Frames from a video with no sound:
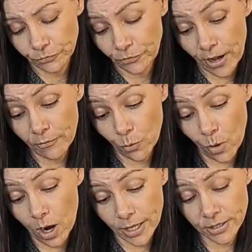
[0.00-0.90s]
Five of
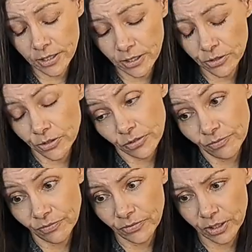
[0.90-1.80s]
Wands, there's
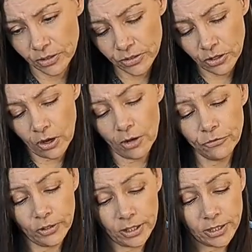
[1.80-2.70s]
the
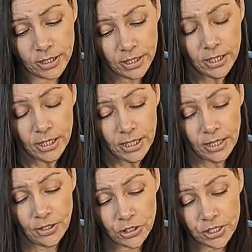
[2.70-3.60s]
conflict.
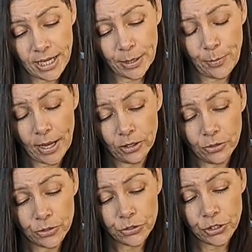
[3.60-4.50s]
And there's the Eight of
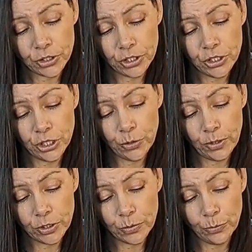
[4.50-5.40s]
Pentacles, just
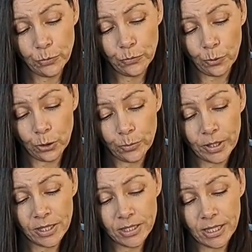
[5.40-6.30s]
continuing to move forward
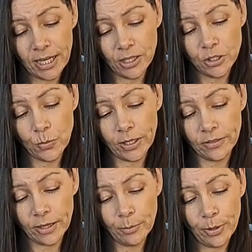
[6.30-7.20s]
because you can't do
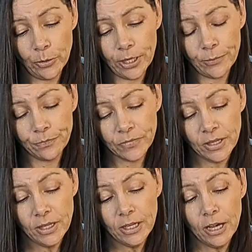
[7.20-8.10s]
anything about it.
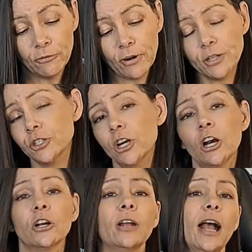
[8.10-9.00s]
A fresh
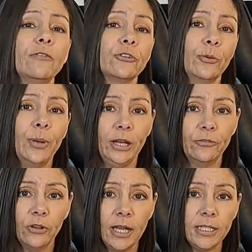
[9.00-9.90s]
start after a
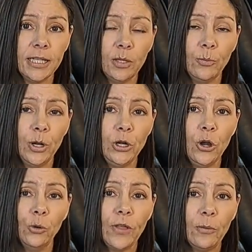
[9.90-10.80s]
painful ending, but
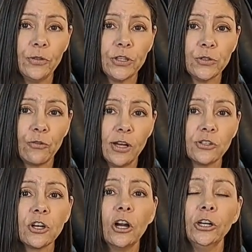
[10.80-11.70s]
know that with this fresh
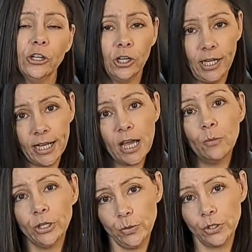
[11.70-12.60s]
start, you're going to get
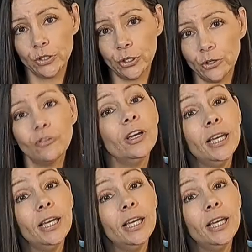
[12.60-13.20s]
what you deserve.